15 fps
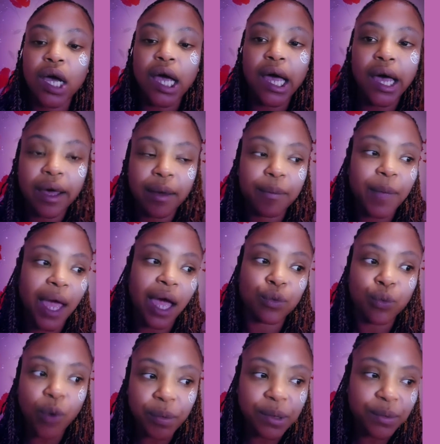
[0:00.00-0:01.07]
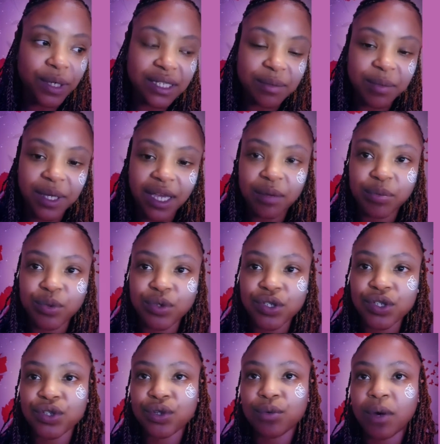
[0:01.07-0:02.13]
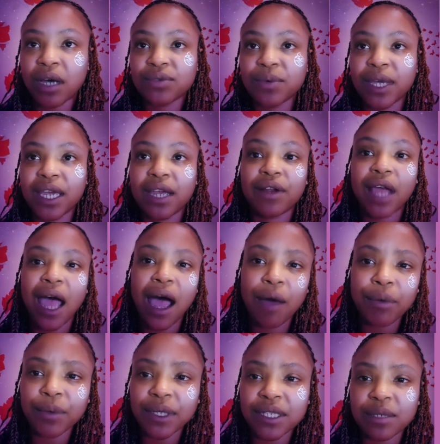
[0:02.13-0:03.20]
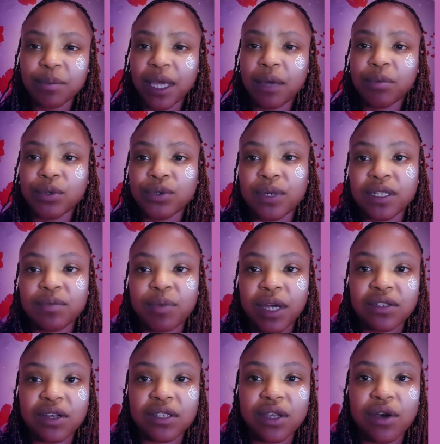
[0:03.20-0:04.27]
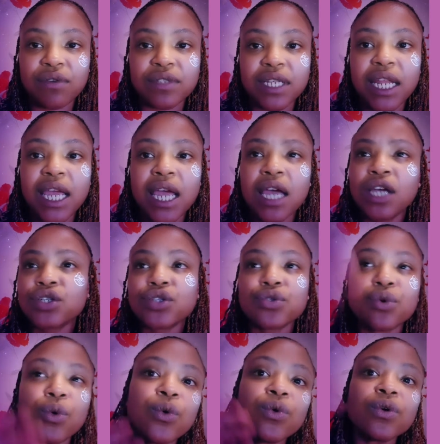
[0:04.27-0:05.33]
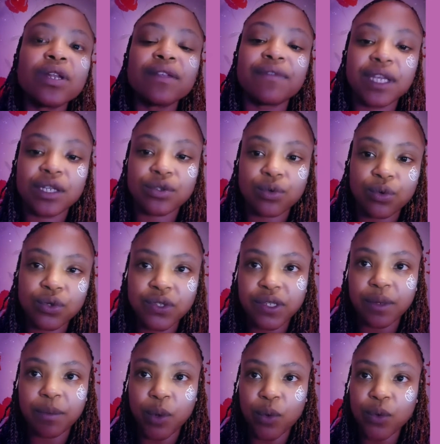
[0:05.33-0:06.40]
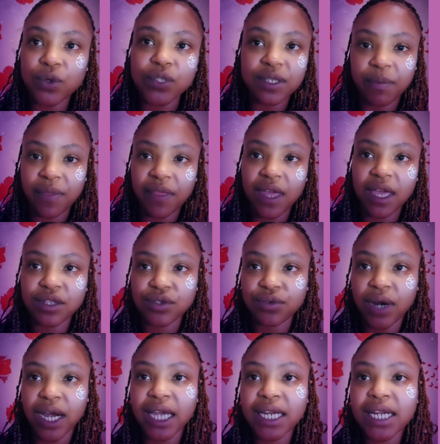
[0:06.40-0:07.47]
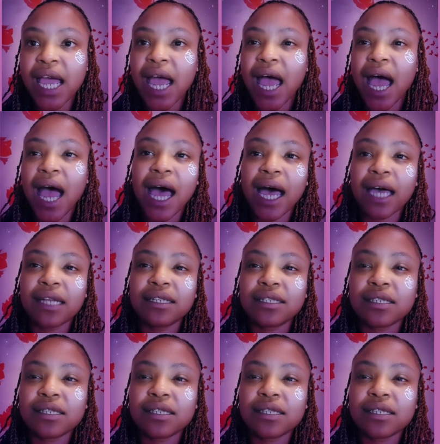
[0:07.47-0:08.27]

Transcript: and what we want to be able to do whilst we're here, and how we want to be able to express ourselves, and just all of these awesome things, right? And